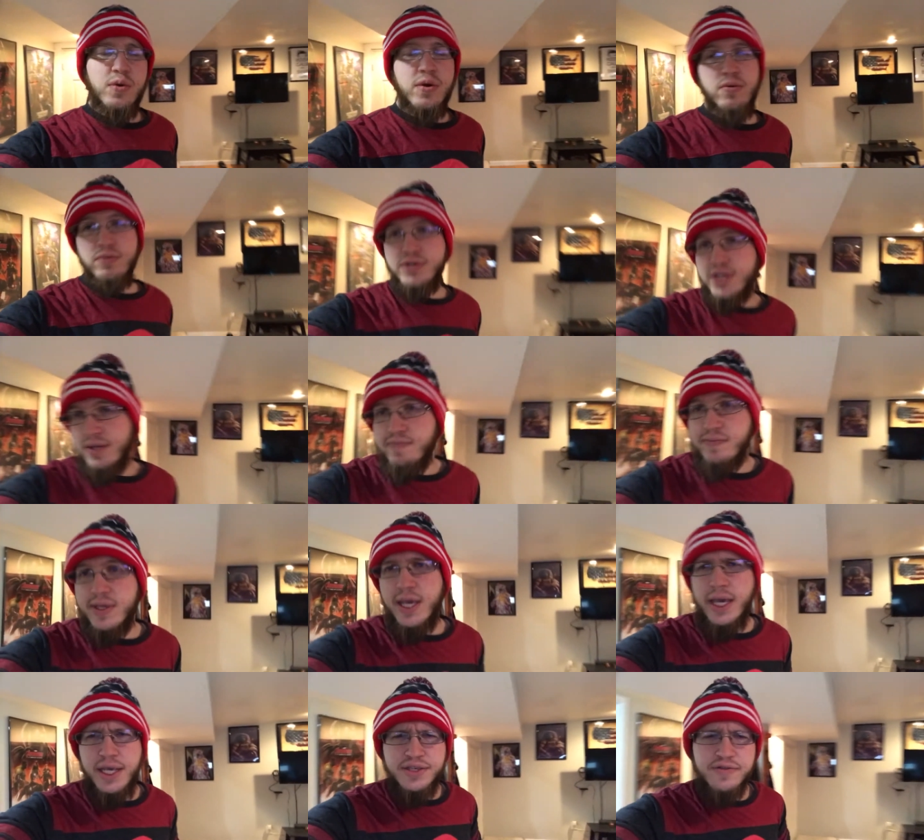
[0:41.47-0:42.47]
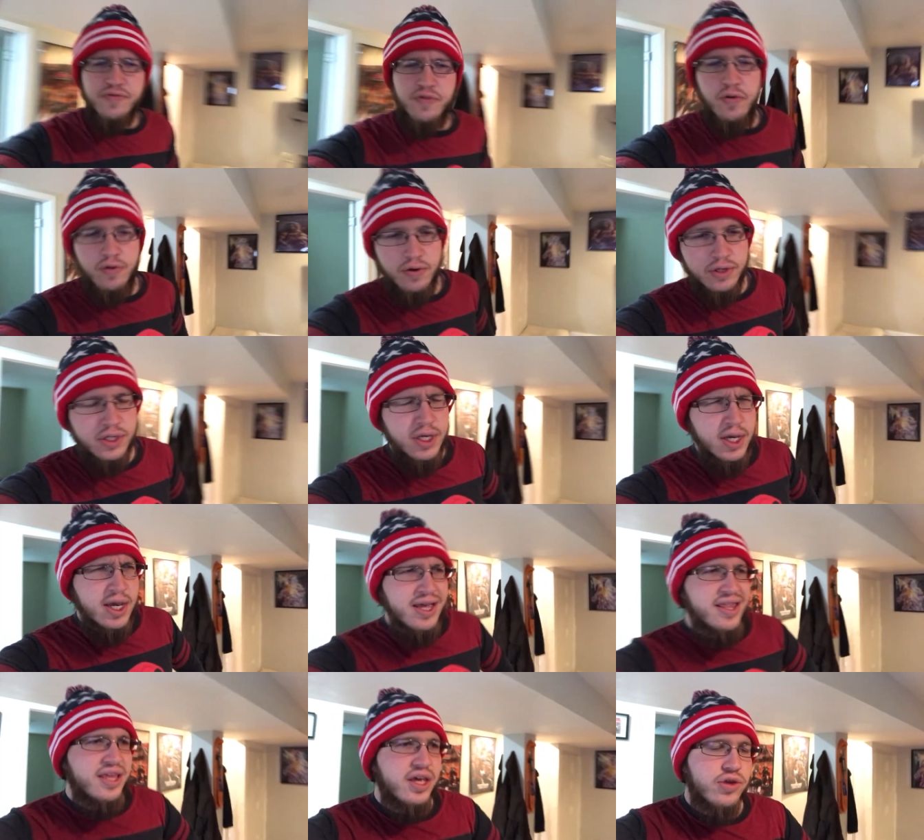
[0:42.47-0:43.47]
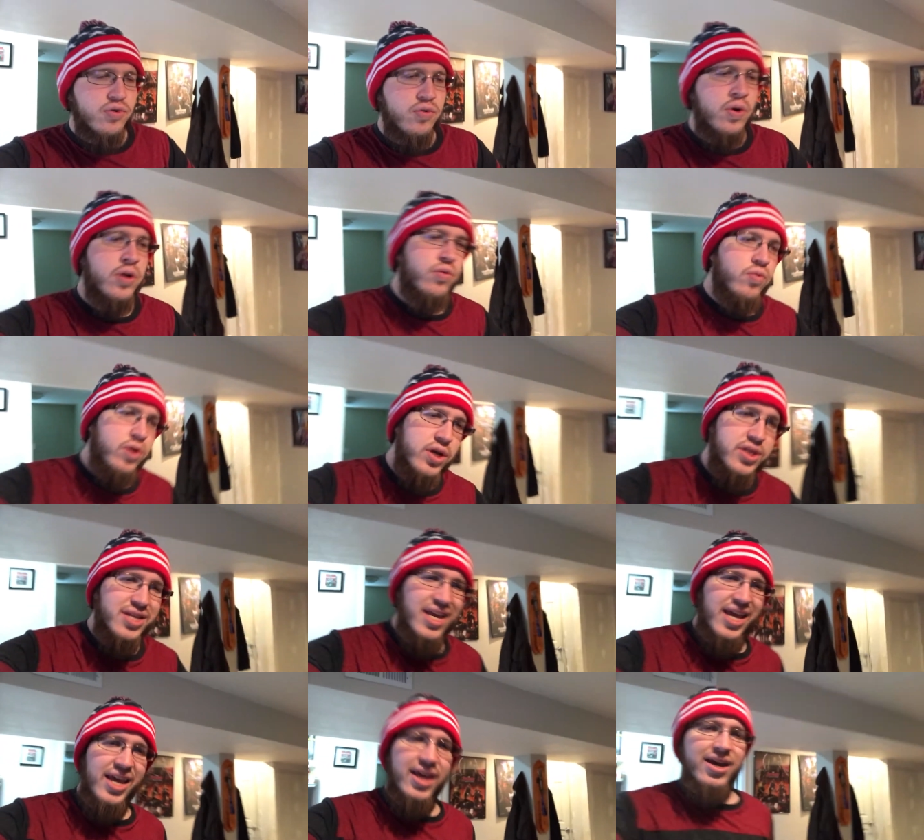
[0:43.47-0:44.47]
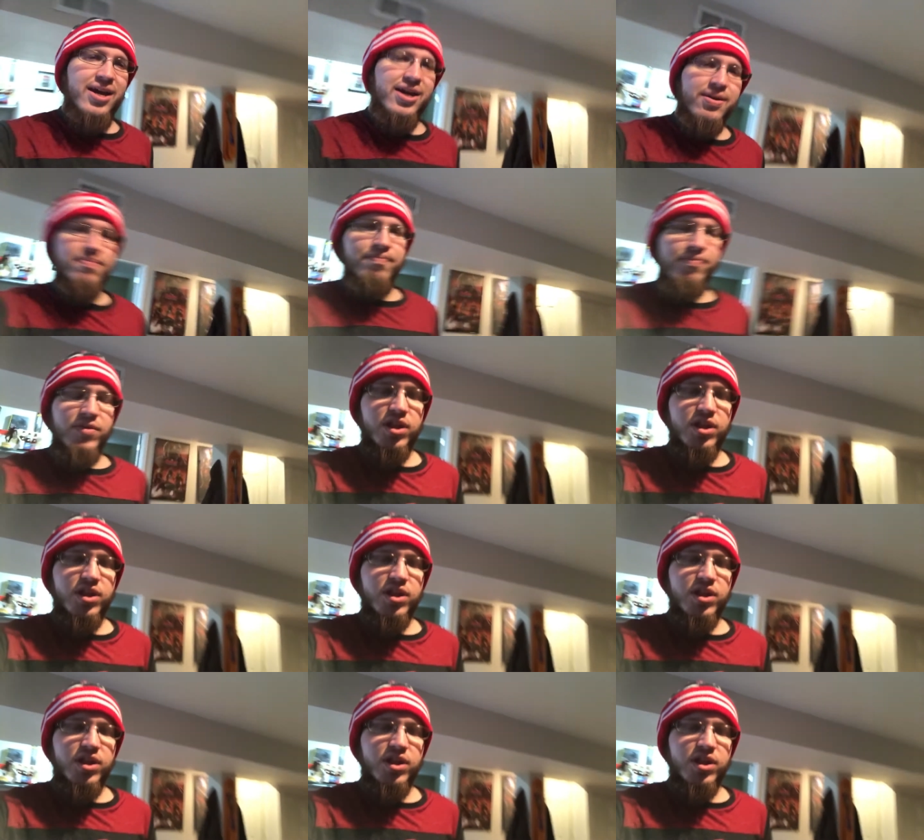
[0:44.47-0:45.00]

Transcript: One was a case, of course. The other one was a um,